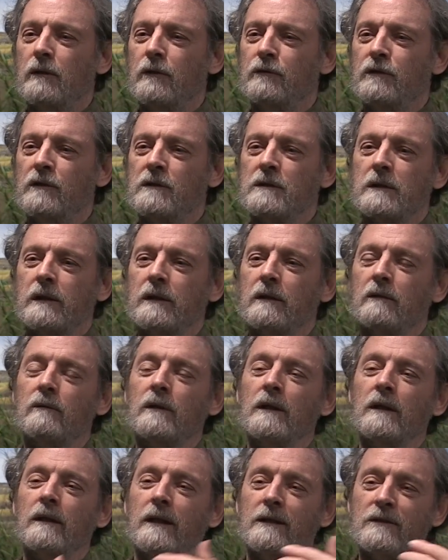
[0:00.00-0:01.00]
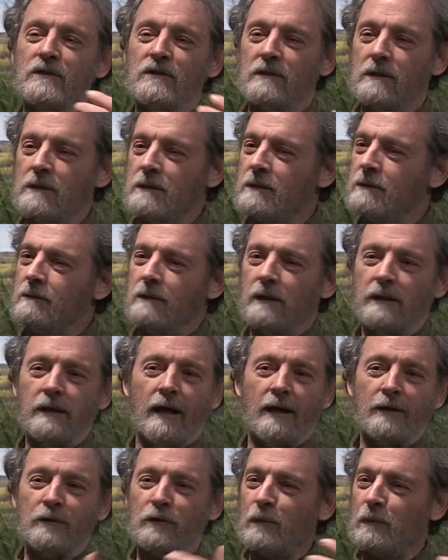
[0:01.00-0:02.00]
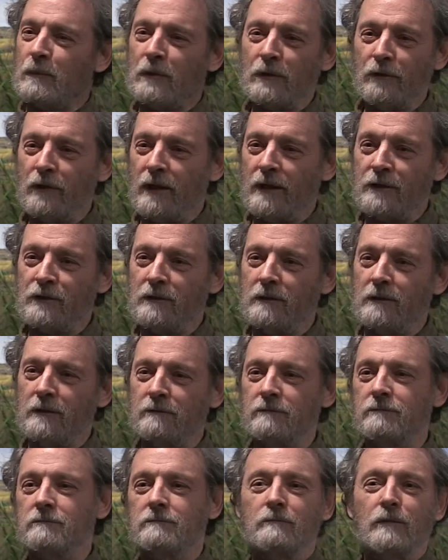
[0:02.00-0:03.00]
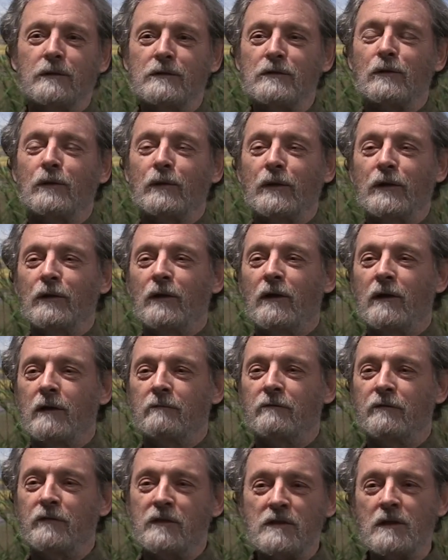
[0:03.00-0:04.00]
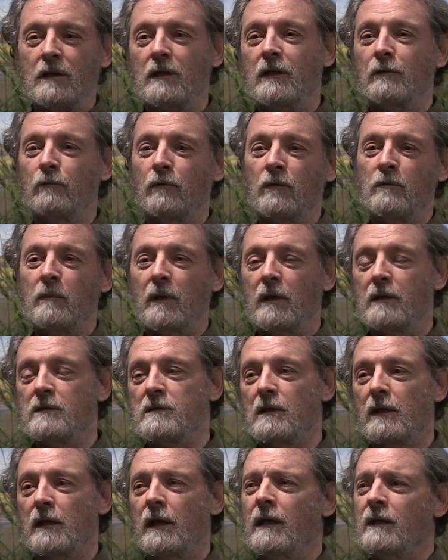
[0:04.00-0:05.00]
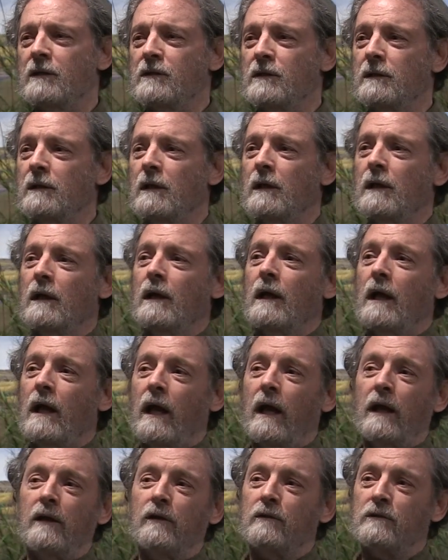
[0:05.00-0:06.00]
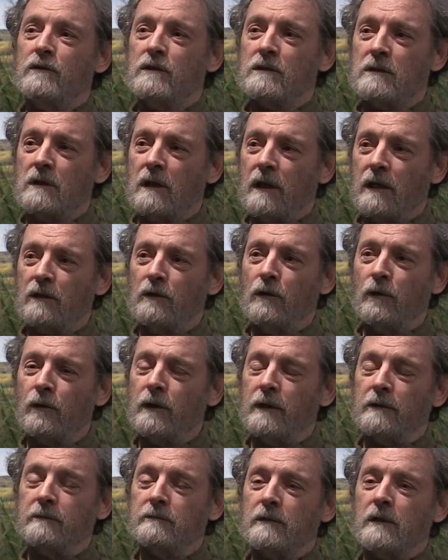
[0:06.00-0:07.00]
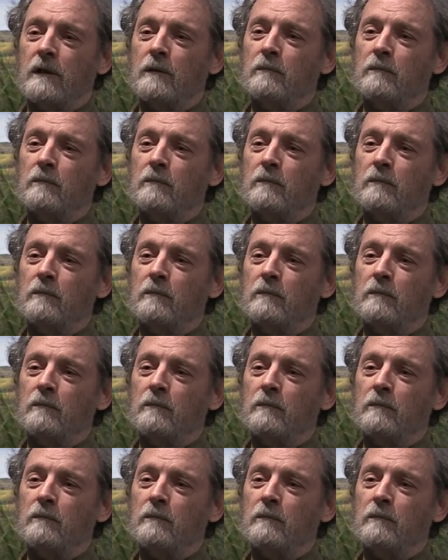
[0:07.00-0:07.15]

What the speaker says: you just think, "Well, that's just the natural progression of what's going on physically with me as I age," and you just ignore it